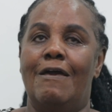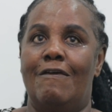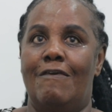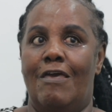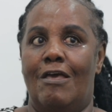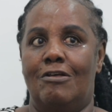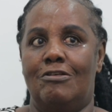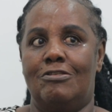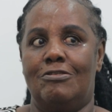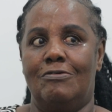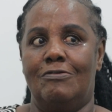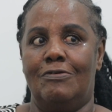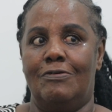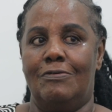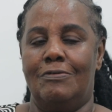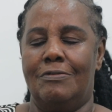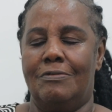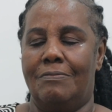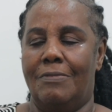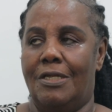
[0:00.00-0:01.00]
Yeah,
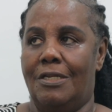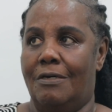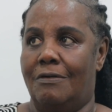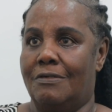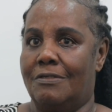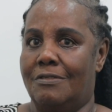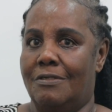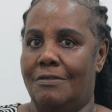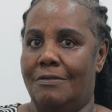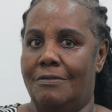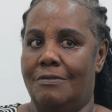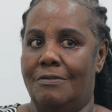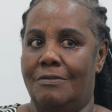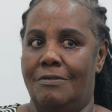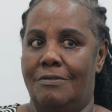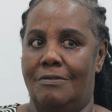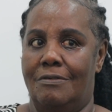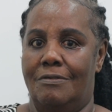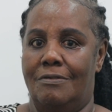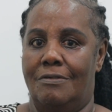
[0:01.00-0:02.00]
so my doctor,
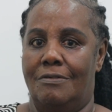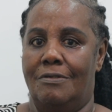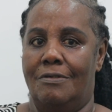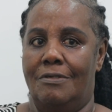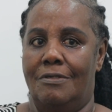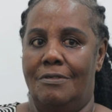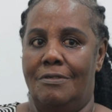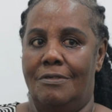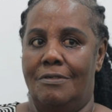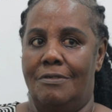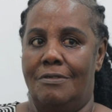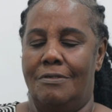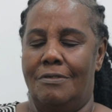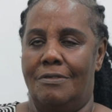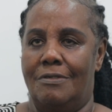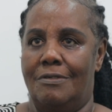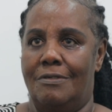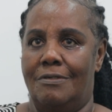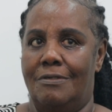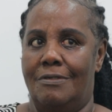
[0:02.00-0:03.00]

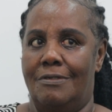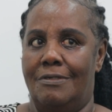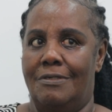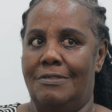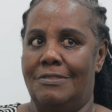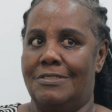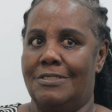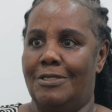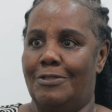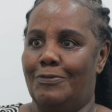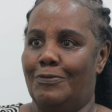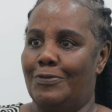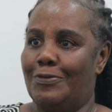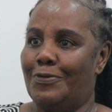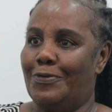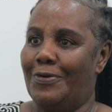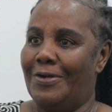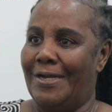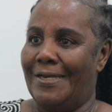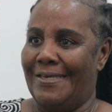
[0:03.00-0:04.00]
he said, don't
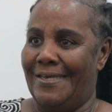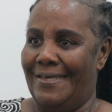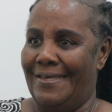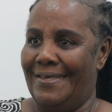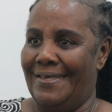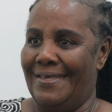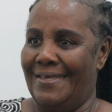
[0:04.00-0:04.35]
cry.